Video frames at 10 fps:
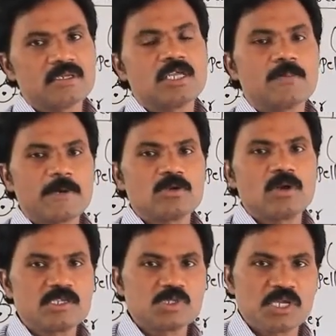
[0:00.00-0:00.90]
That
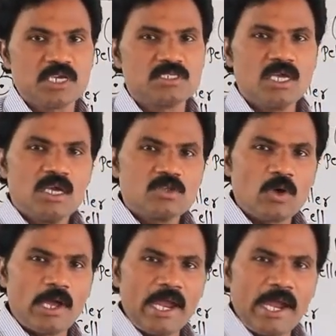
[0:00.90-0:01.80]
particular stage.
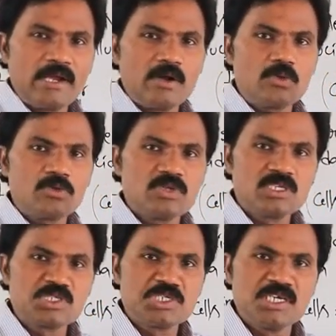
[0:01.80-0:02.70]
So 8 to
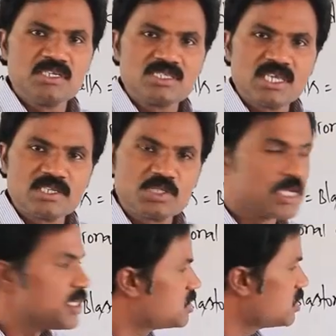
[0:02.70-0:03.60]
16 cell
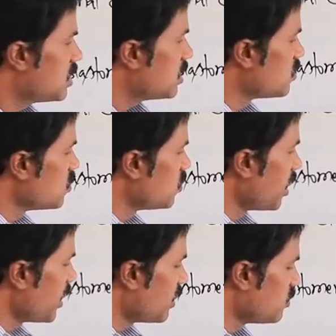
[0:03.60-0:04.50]
stage. This is
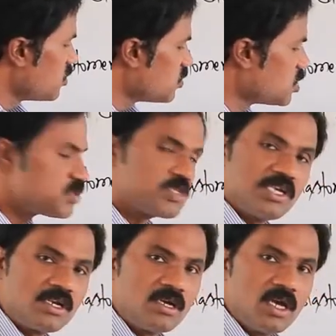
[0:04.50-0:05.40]
8, this is
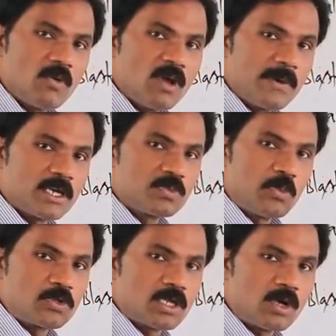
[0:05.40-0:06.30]
16. Why? Because
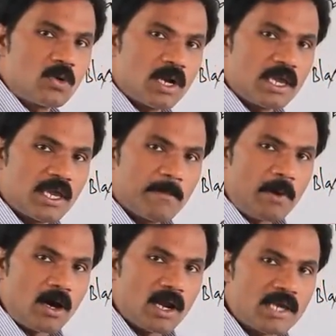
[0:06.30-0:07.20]
both are look like a
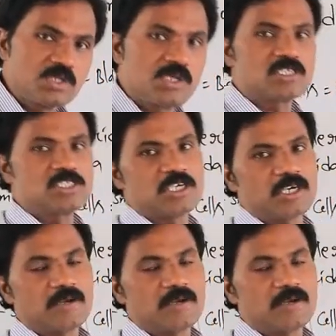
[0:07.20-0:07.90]
ball-like structure.